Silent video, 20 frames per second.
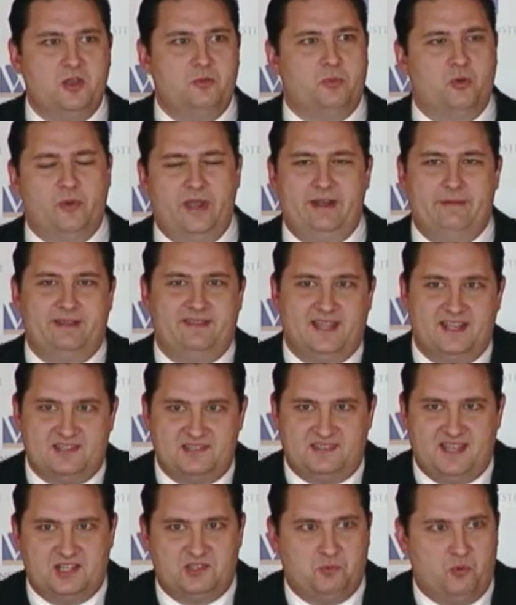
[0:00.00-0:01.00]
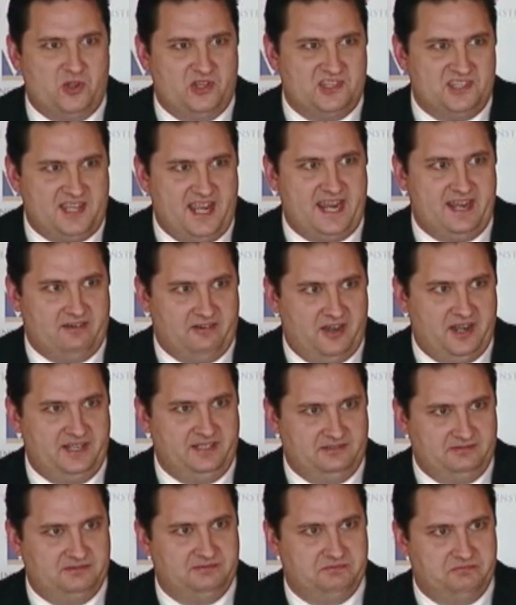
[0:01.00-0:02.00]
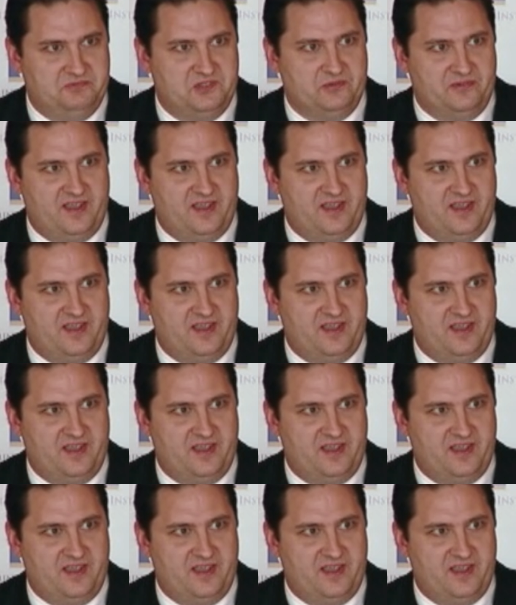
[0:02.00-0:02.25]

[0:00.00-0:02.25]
Well, wait a minute, that's one state, right? So